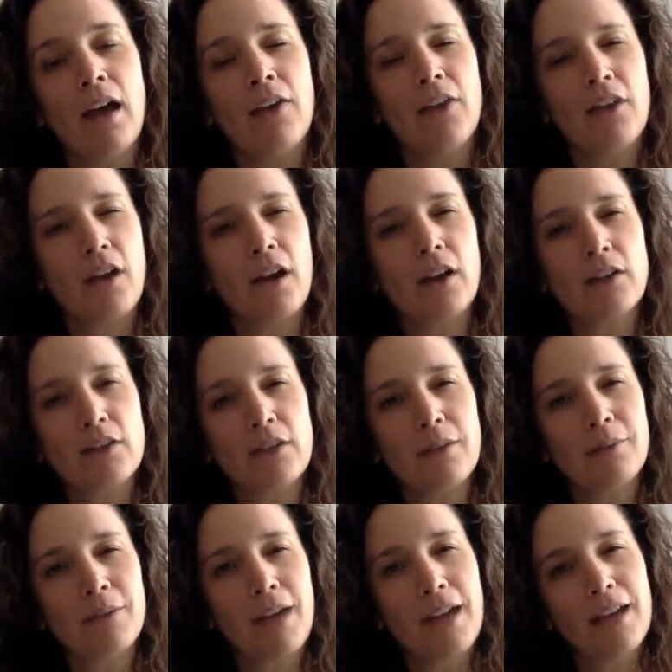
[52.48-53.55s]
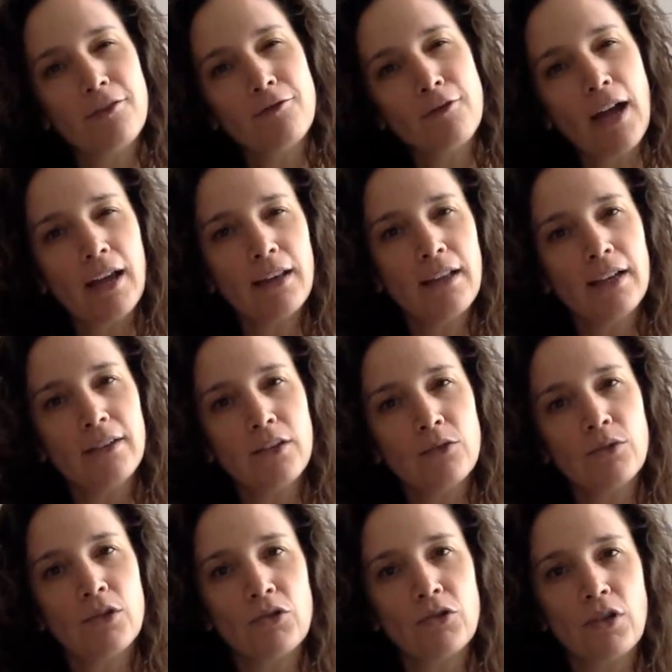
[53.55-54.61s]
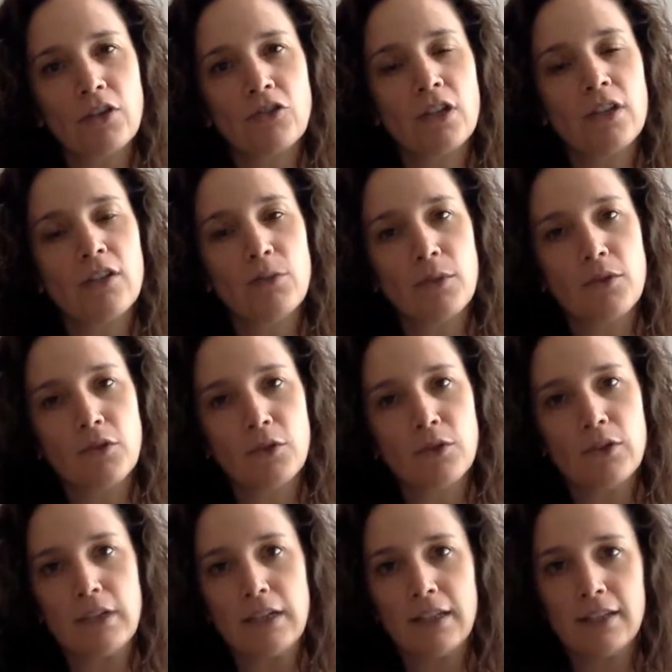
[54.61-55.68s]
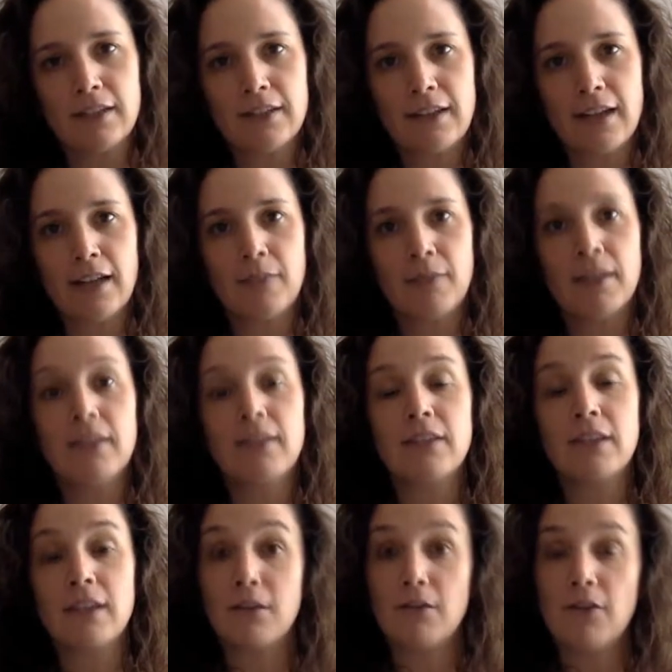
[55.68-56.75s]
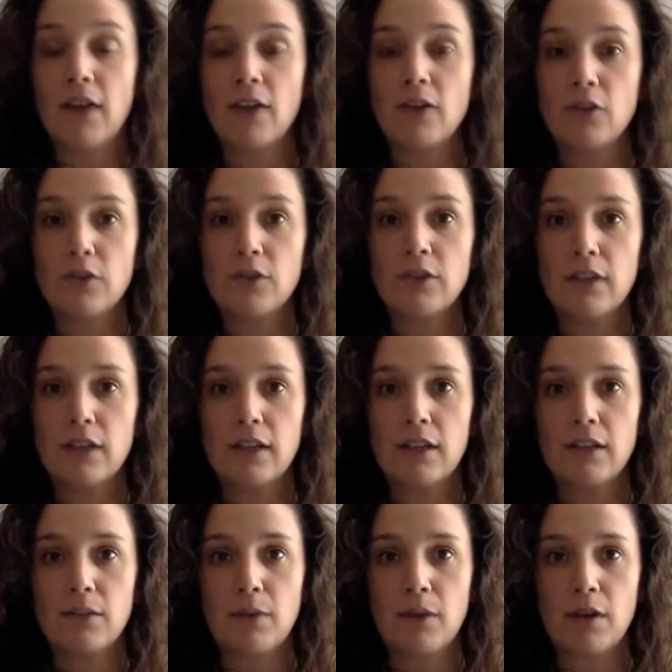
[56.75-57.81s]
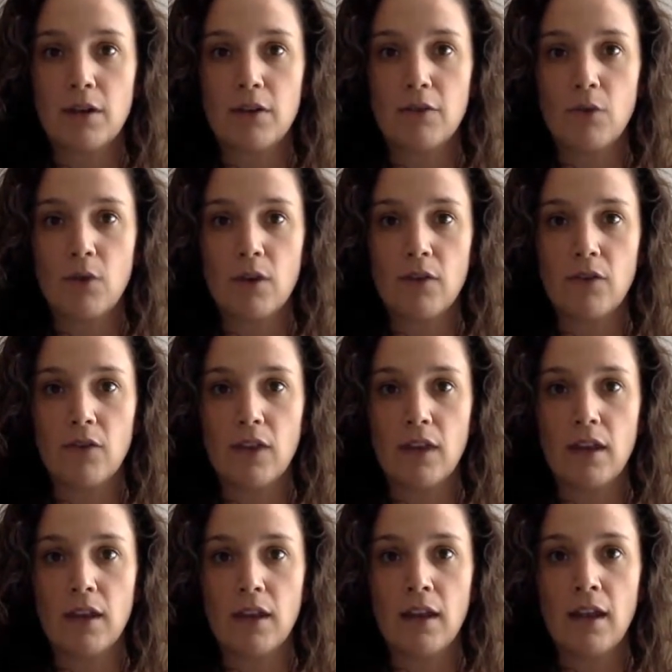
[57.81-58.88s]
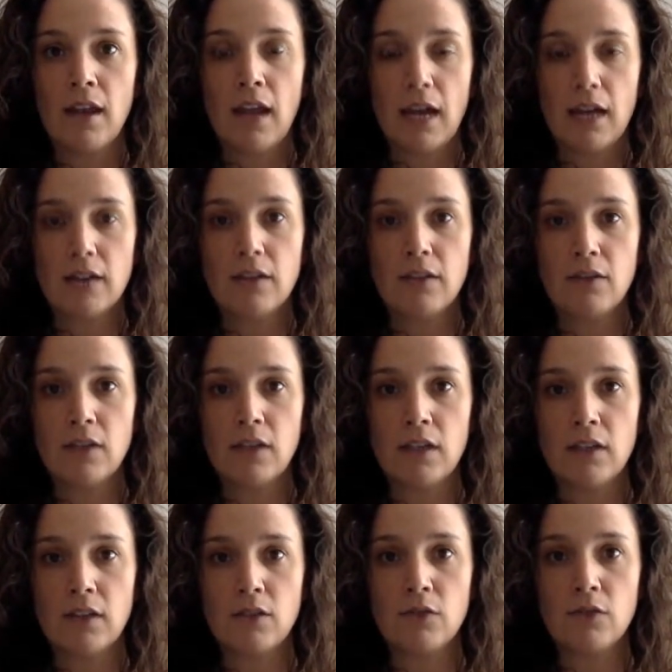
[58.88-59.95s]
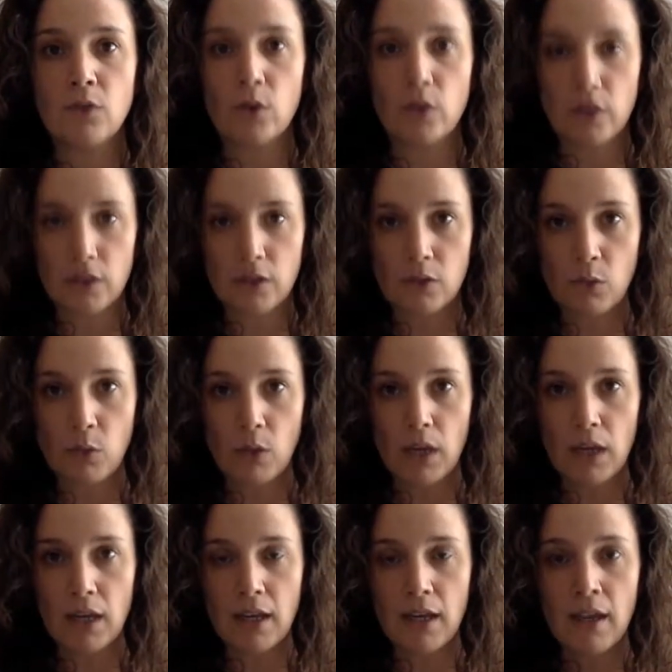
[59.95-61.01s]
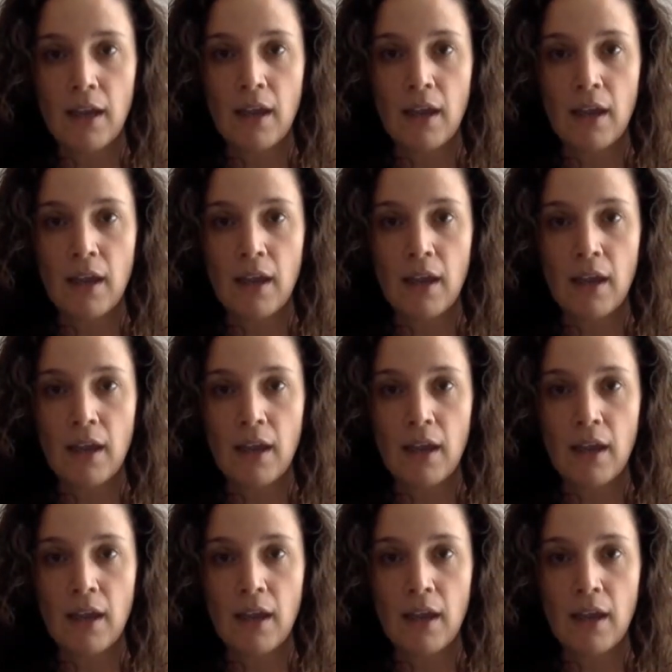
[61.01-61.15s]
There are some kind of guidelines and restrictions, which you'll see in assignments, and in fact, you'll see it as part of one of the activities for this week.